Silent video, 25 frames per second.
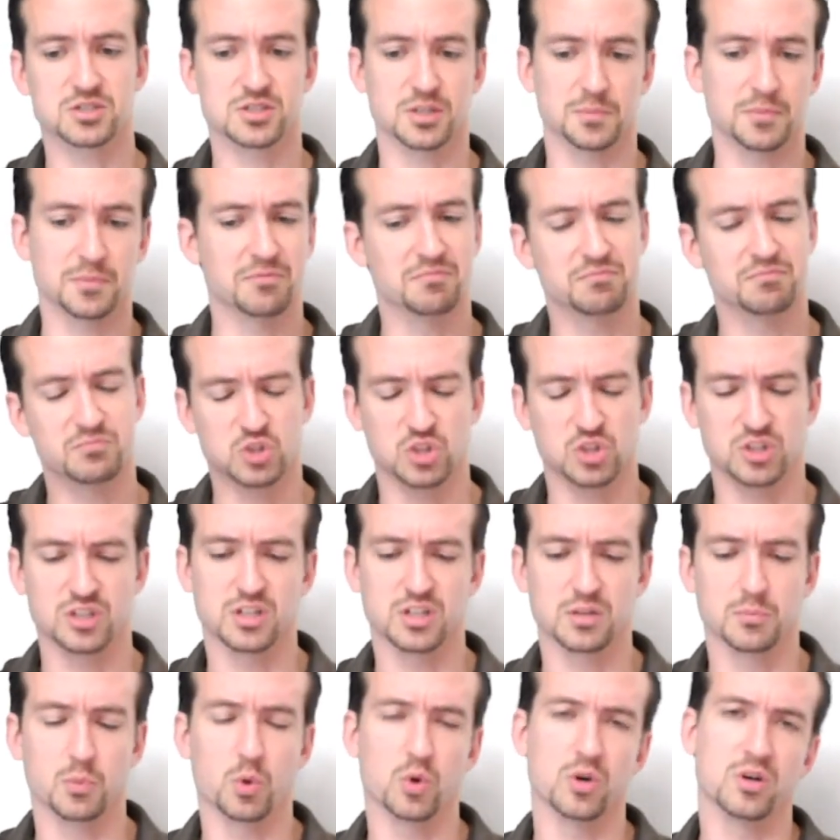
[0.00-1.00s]
Some of them turn
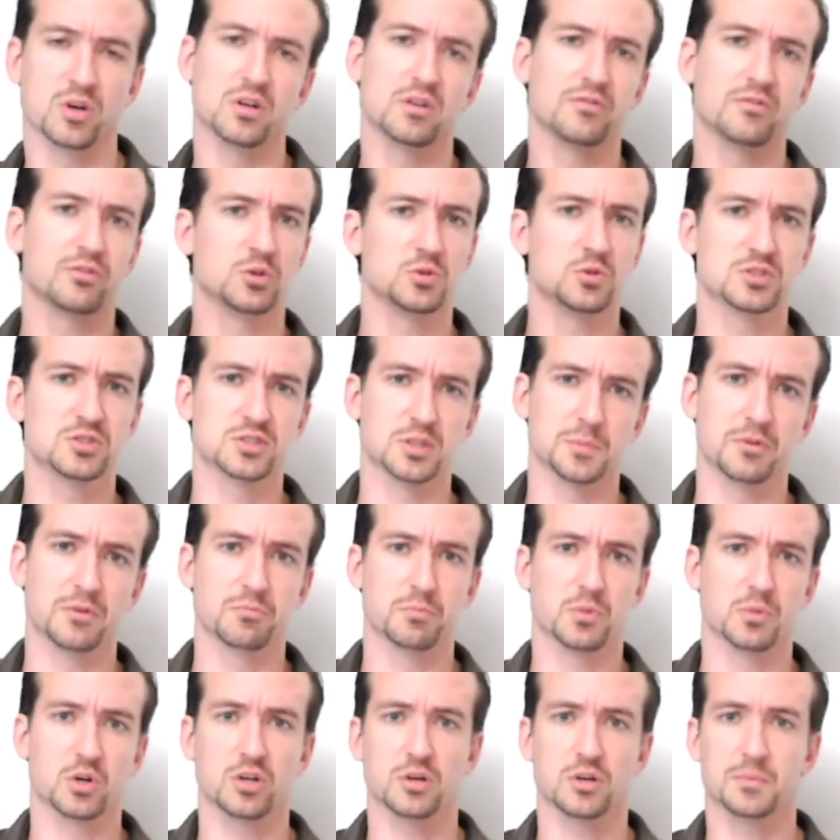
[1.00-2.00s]
into more interviews, some of
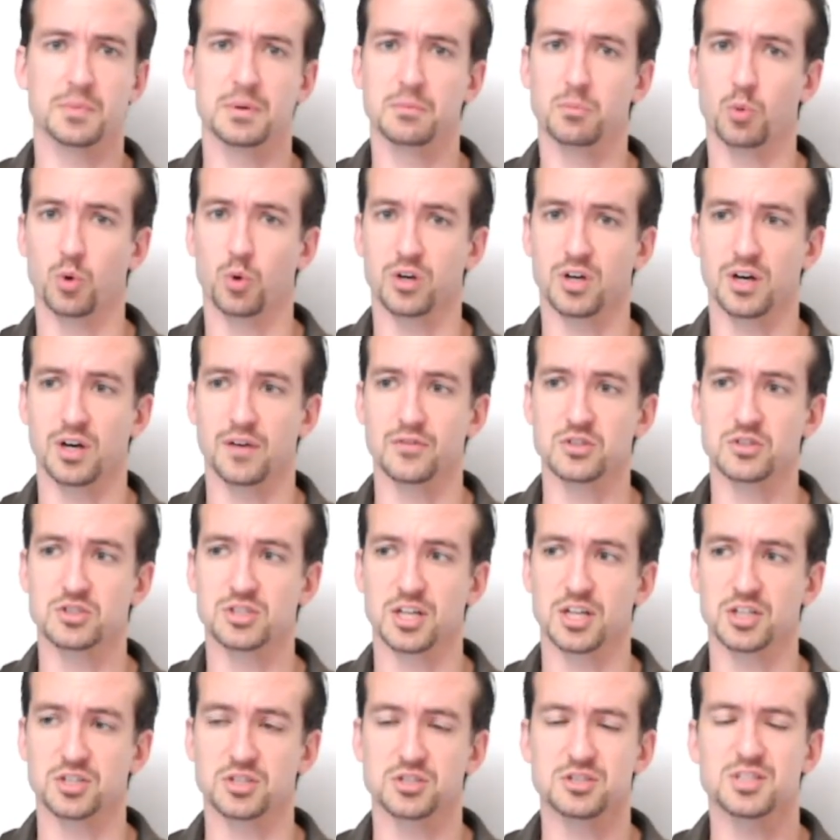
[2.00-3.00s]
them are going to be more
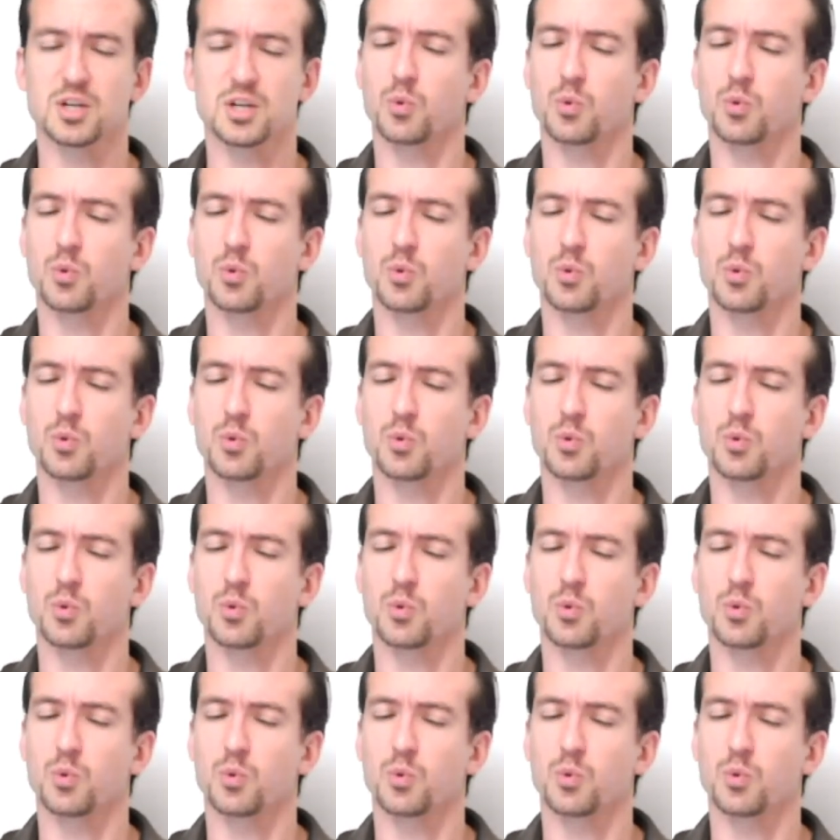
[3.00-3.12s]
conversations.